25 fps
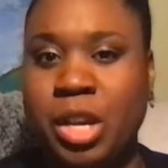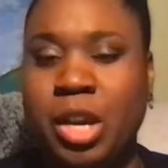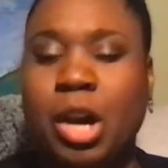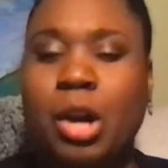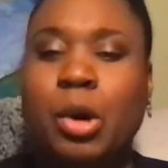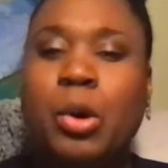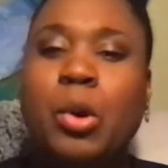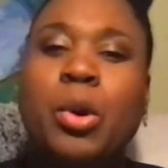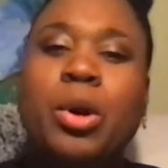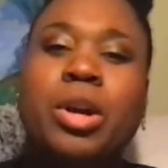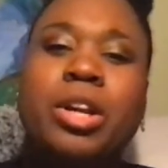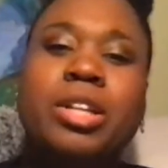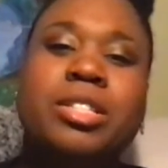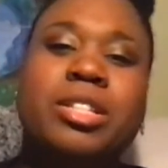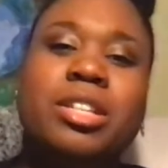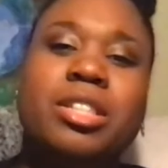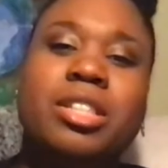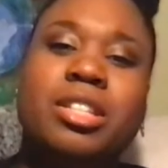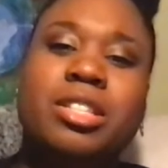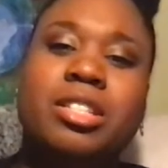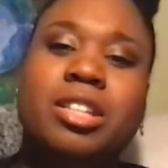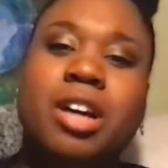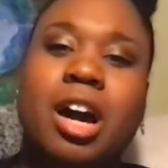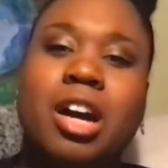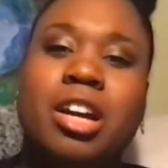According to
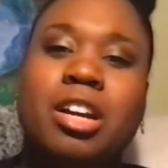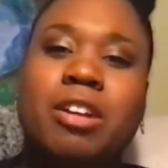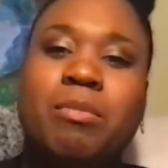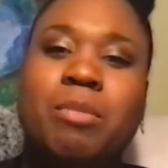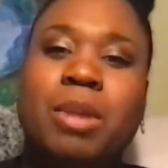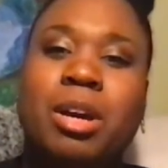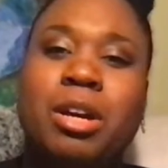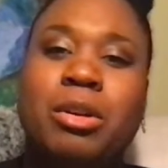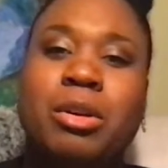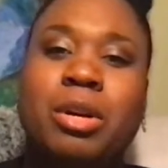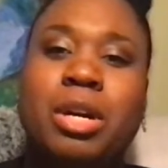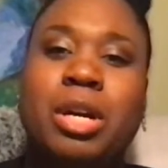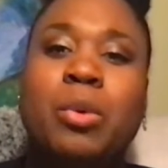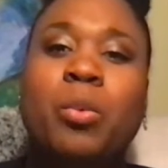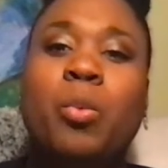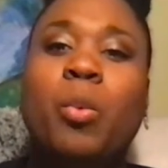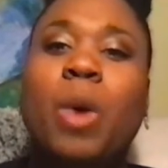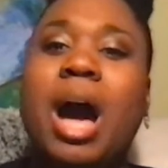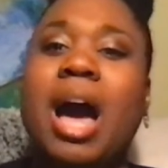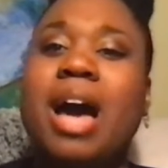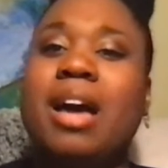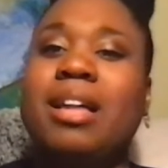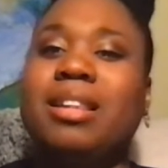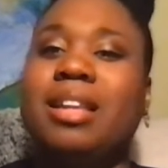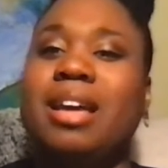the documentary
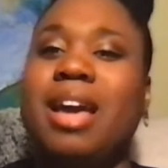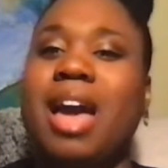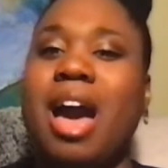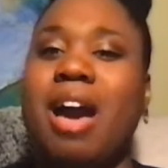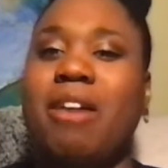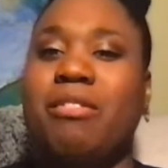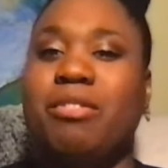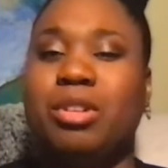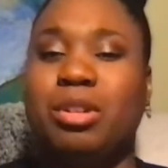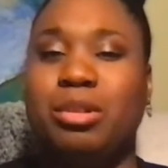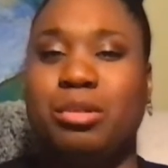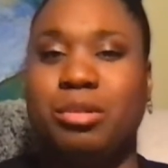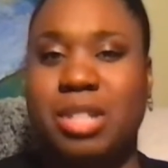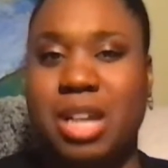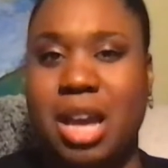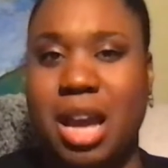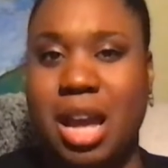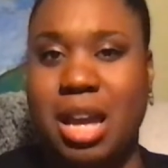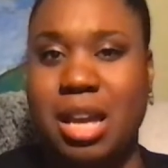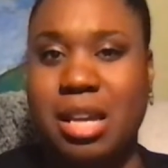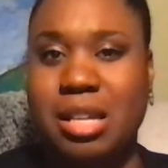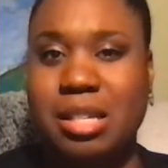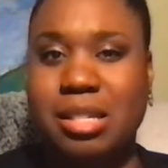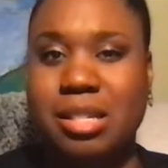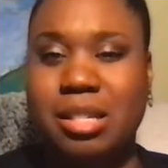Wiley Avenue
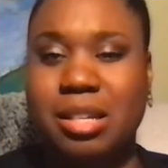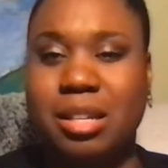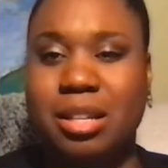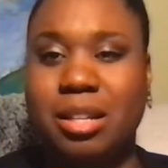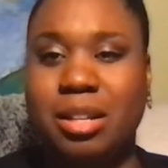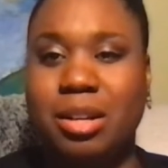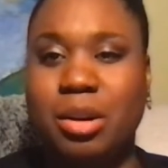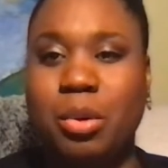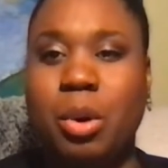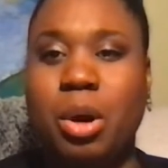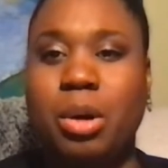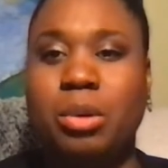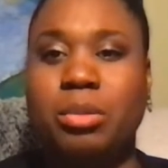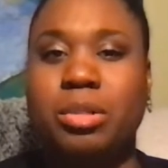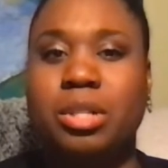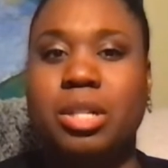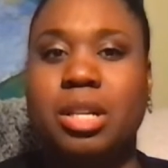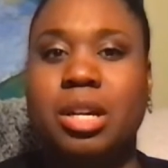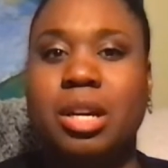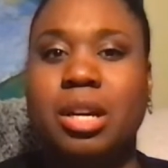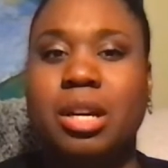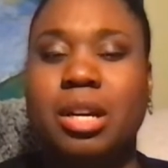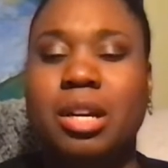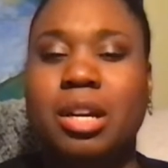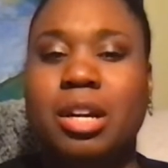Days, quote,
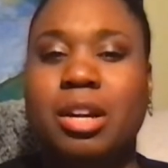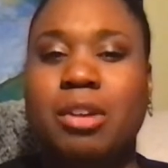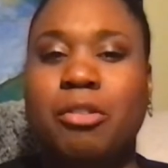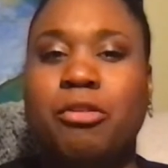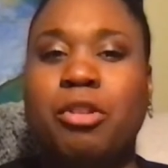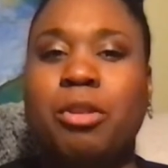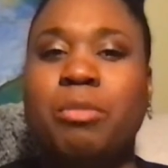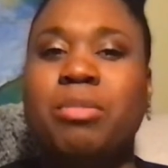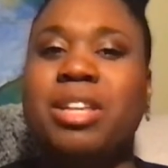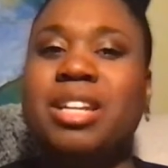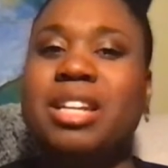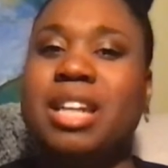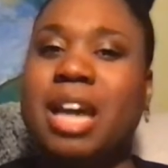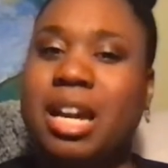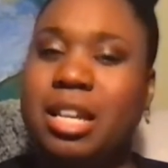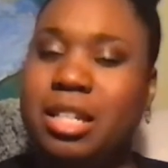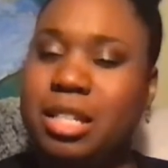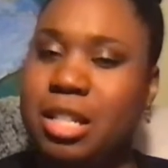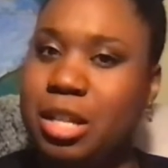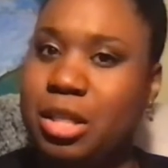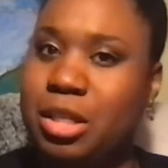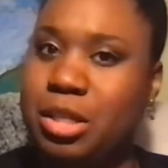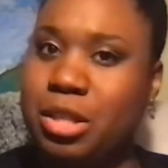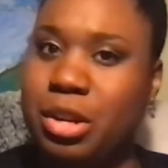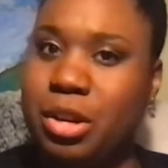from the
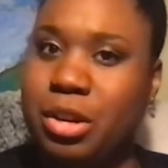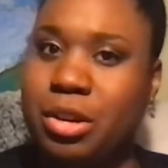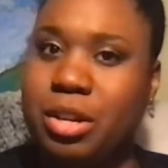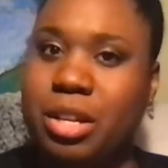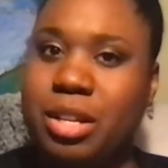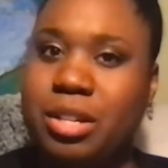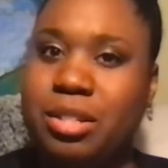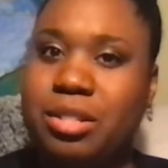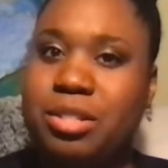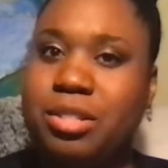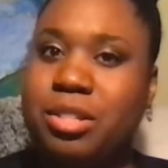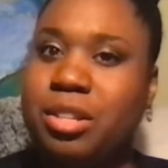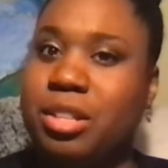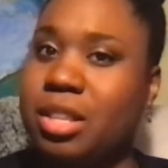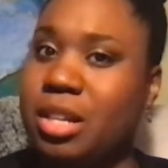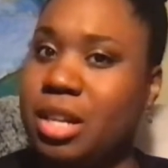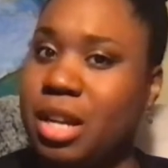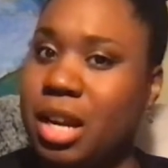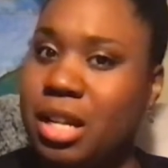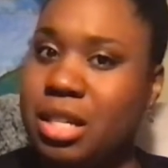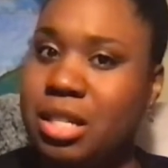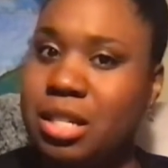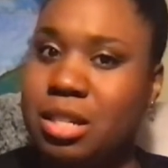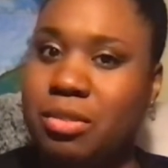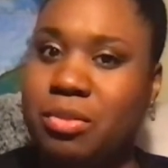1930s to the
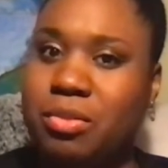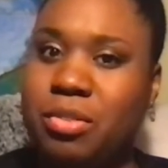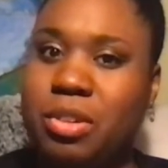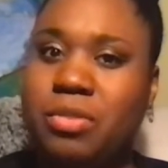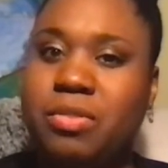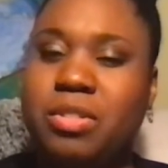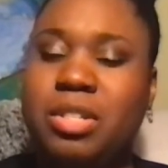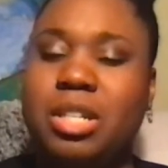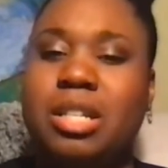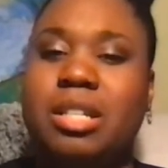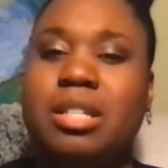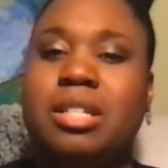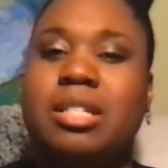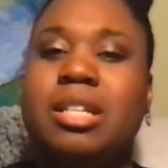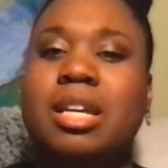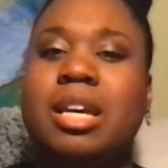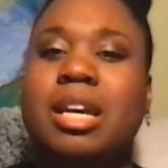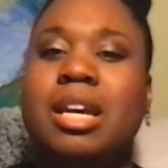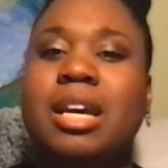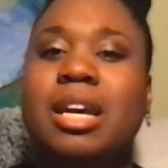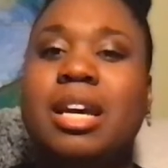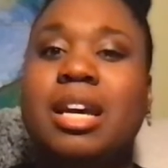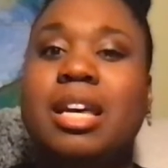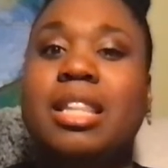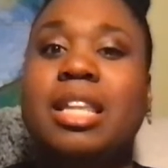1950s,
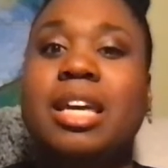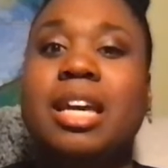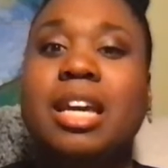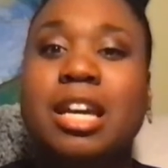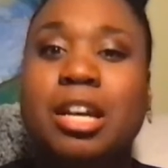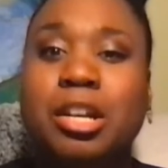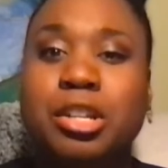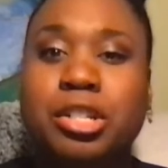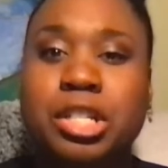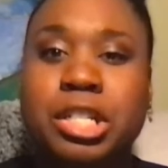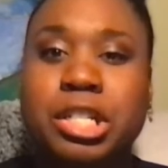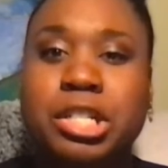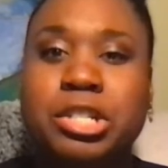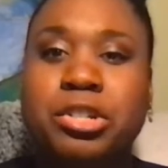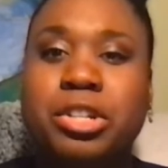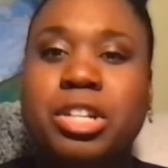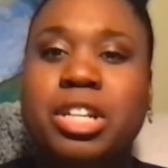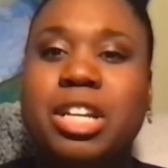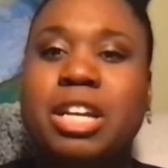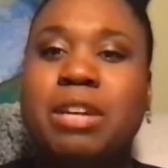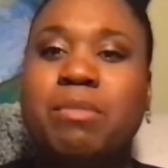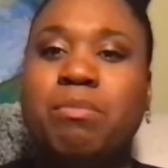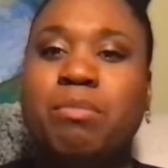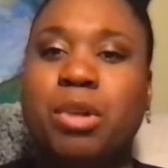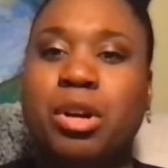the Hill
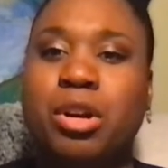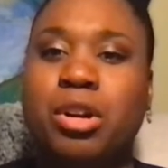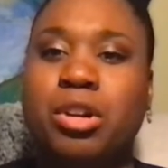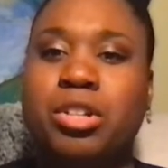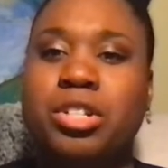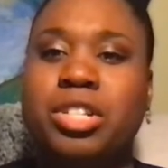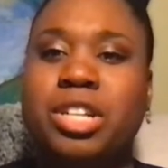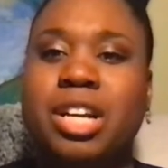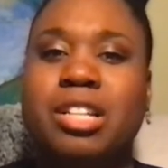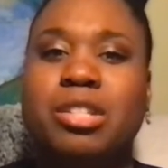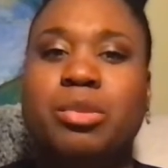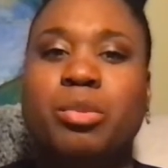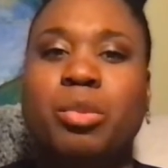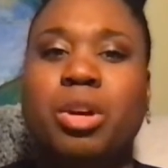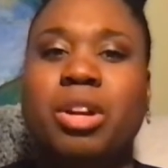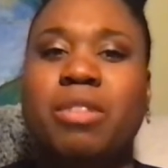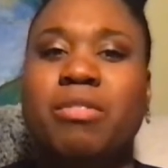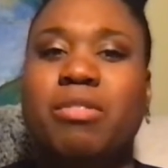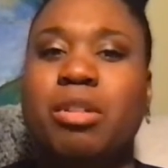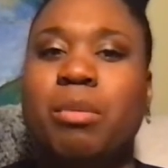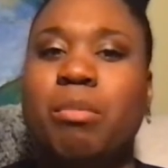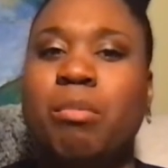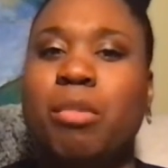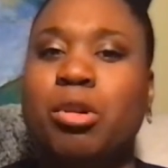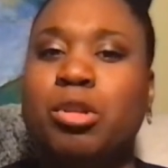District emerged as one
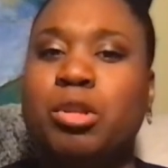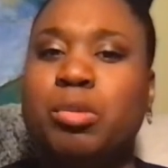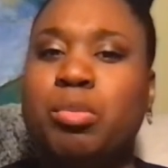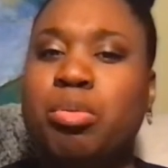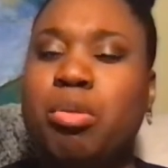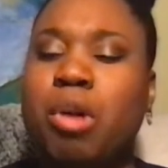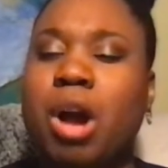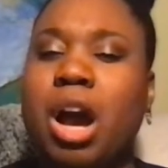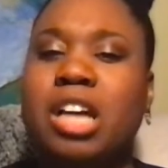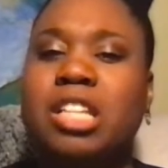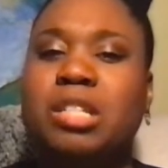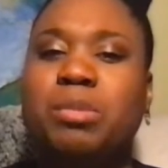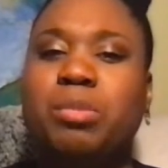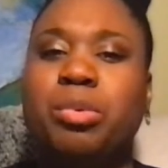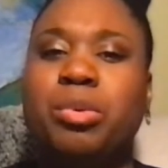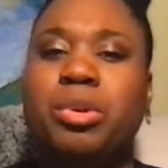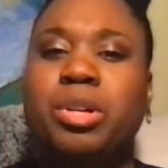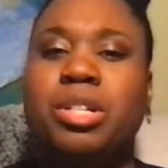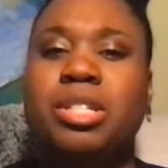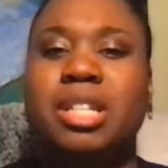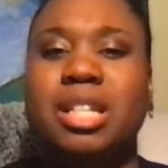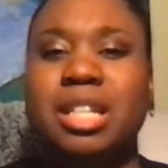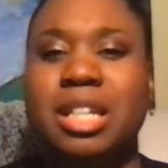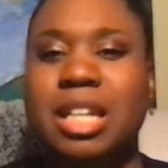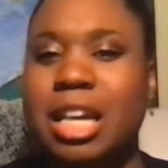of the most
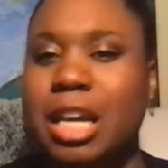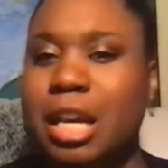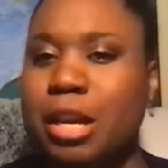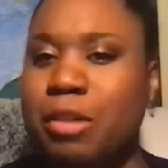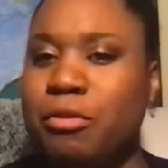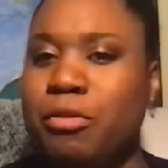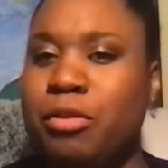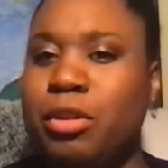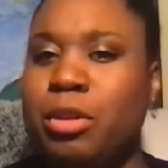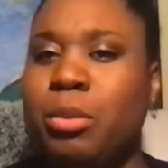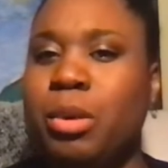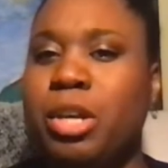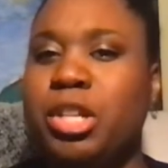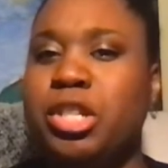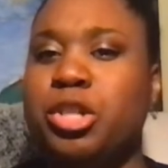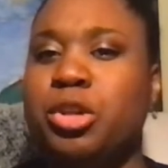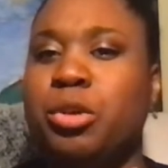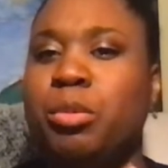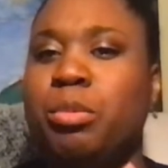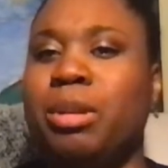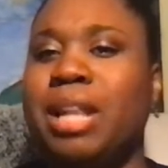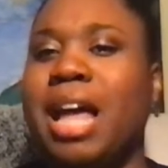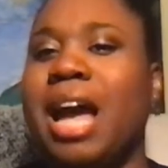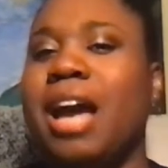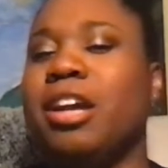prosperous and
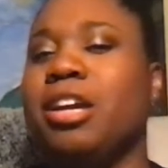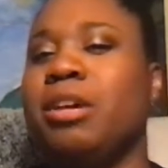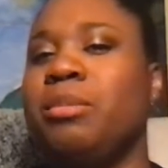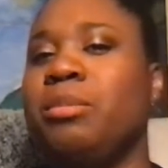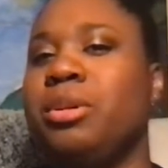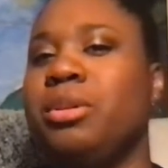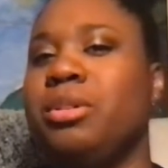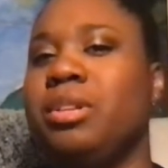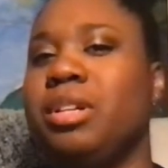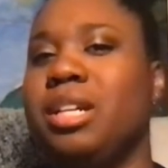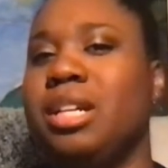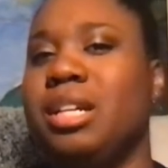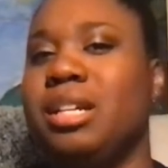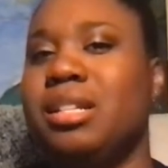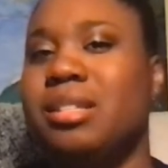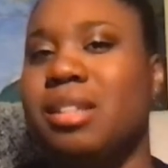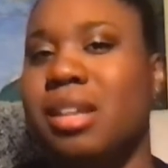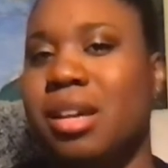influential Black communities